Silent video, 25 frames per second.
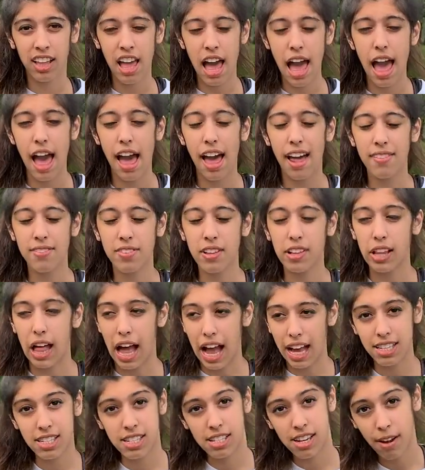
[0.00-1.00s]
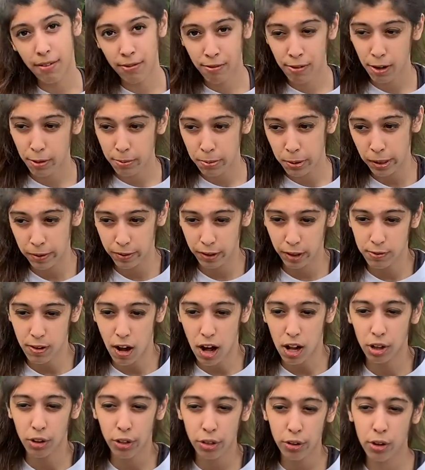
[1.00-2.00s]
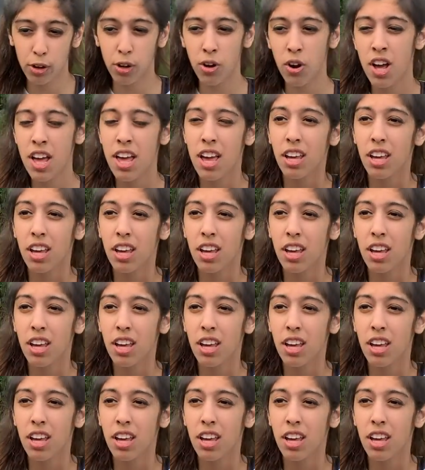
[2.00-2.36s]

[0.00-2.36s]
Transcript: And the last step for a perfect follow through,